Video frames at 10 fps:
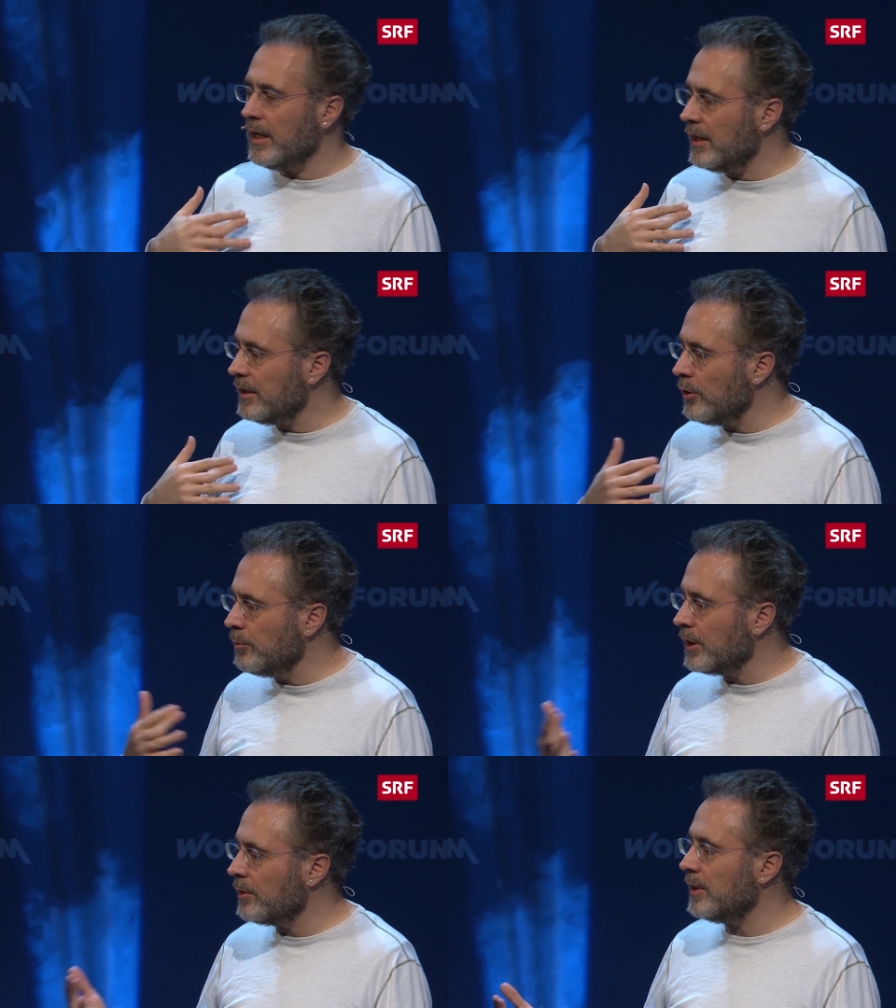in
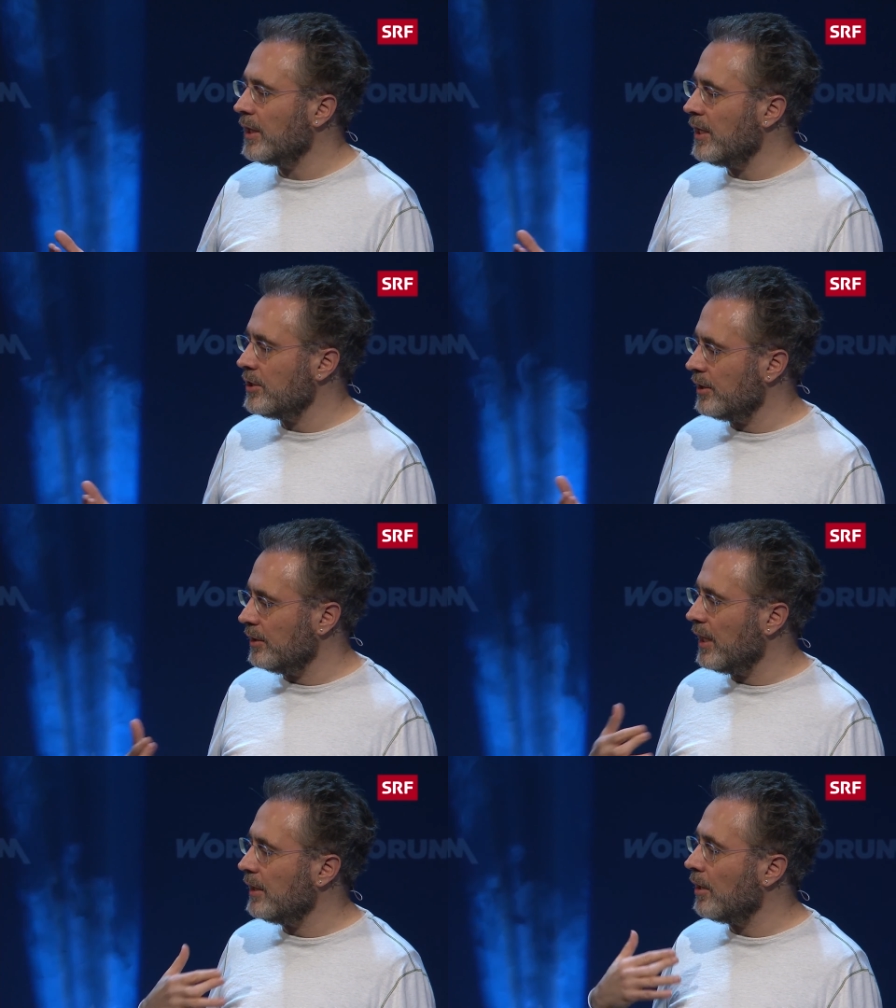human
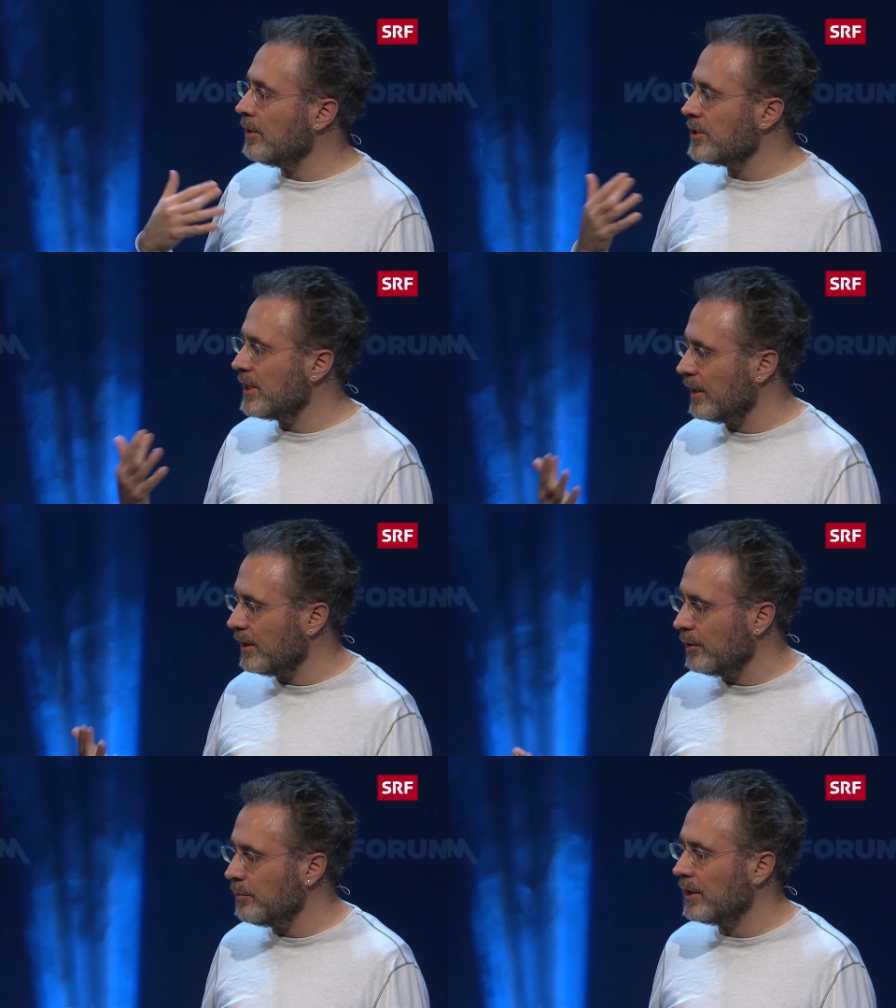communication and
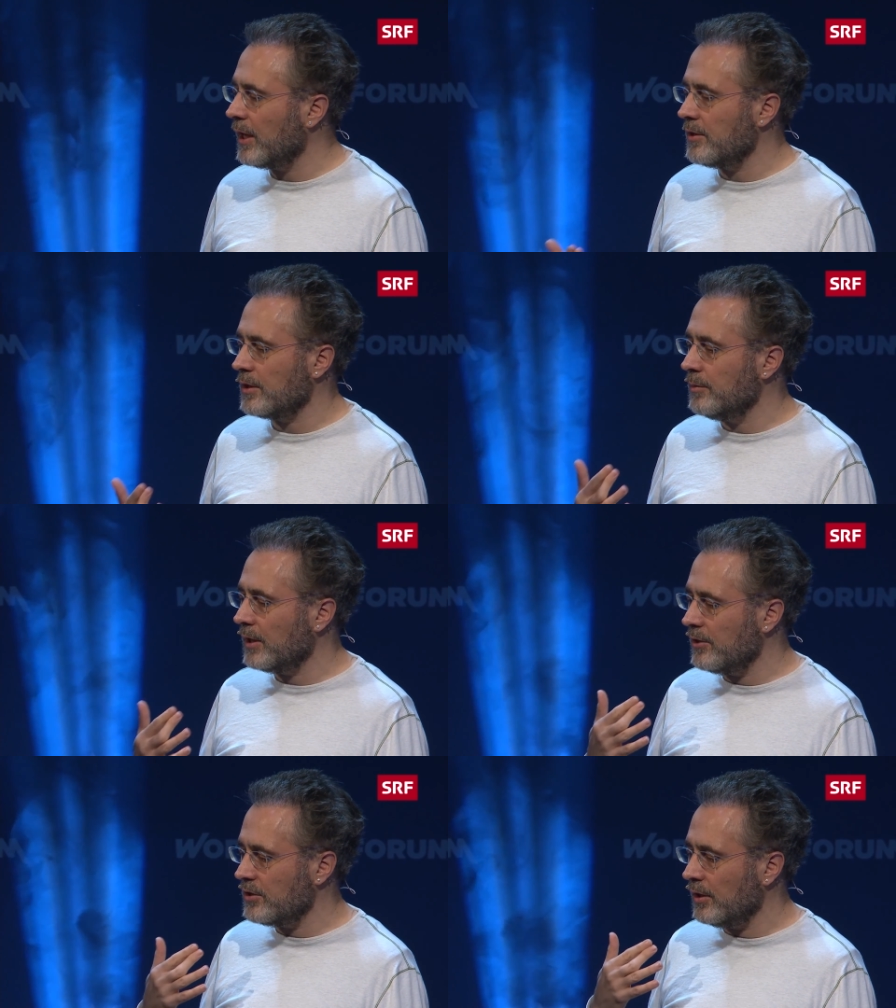understanding human
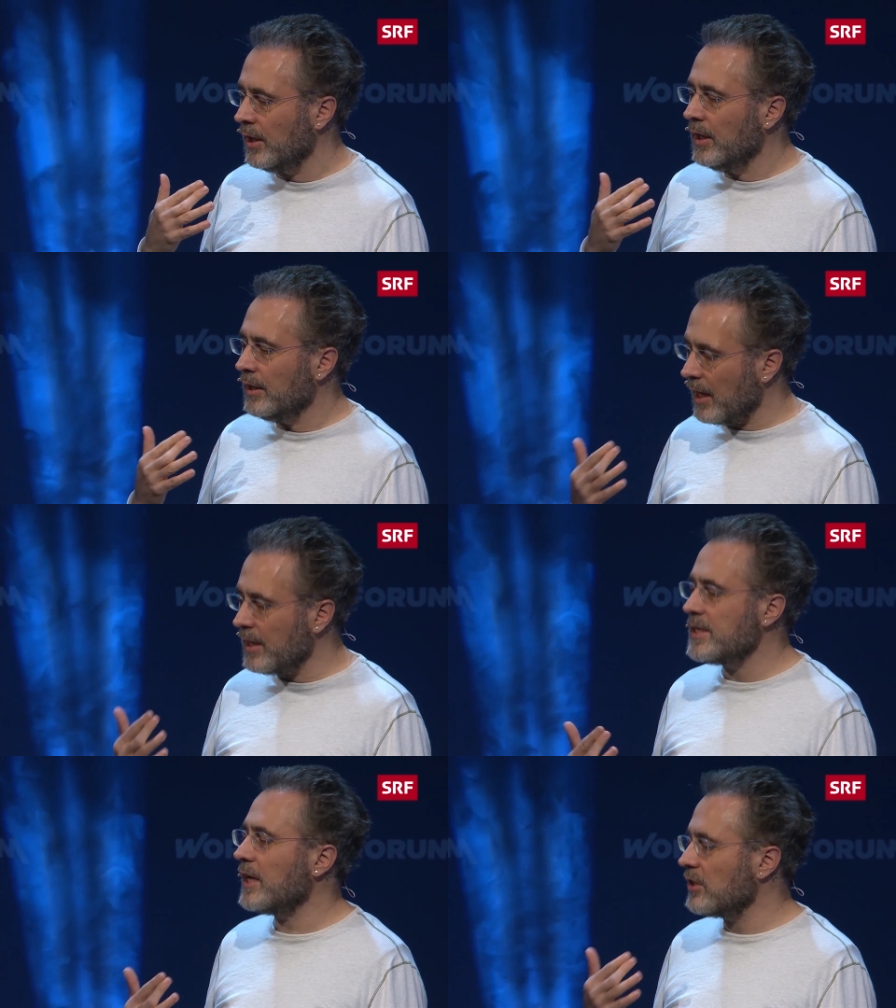communication,
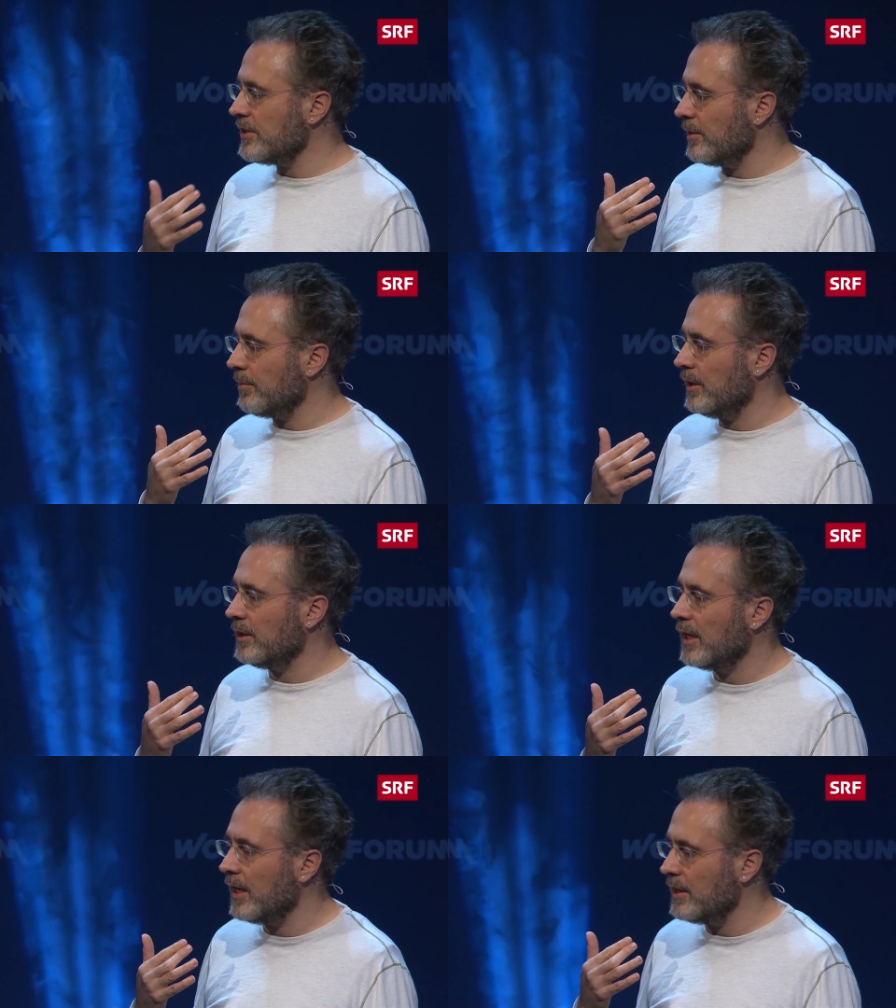that is actually
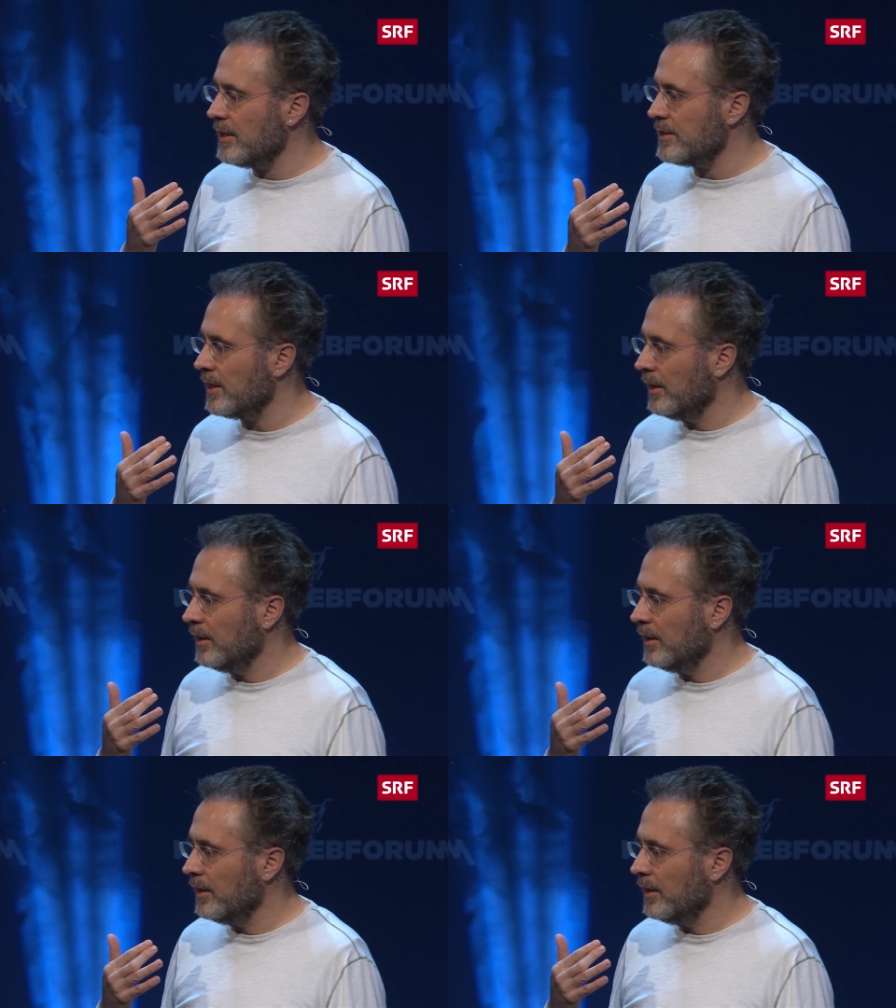something that is,